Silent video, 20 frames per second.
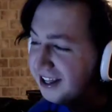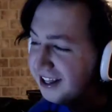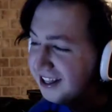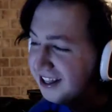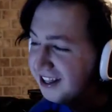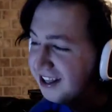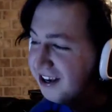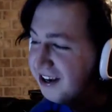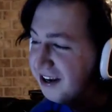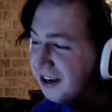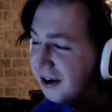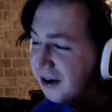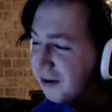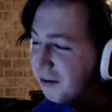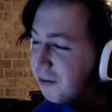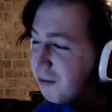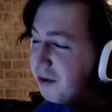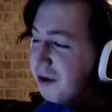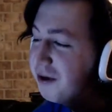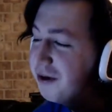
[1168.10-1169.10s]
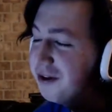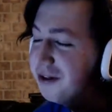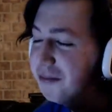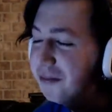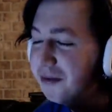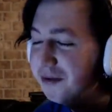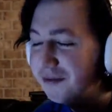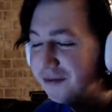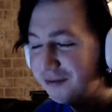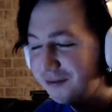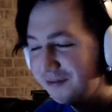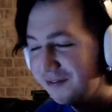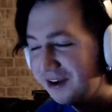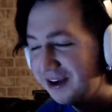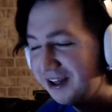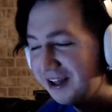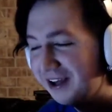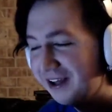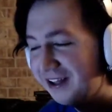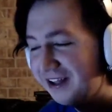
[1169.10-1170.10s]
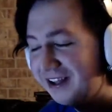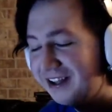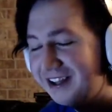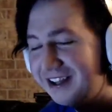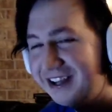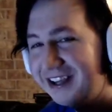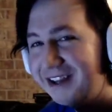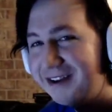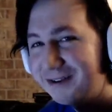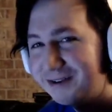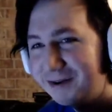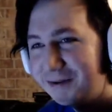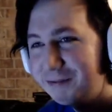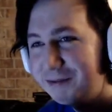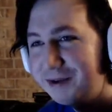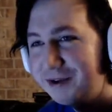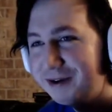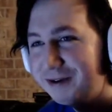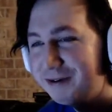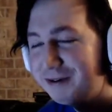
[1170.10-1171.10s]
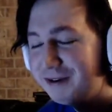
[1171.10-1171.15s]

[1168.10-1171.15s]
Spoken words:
there you go. When you're in the mood for Valhalla, it'll come to you.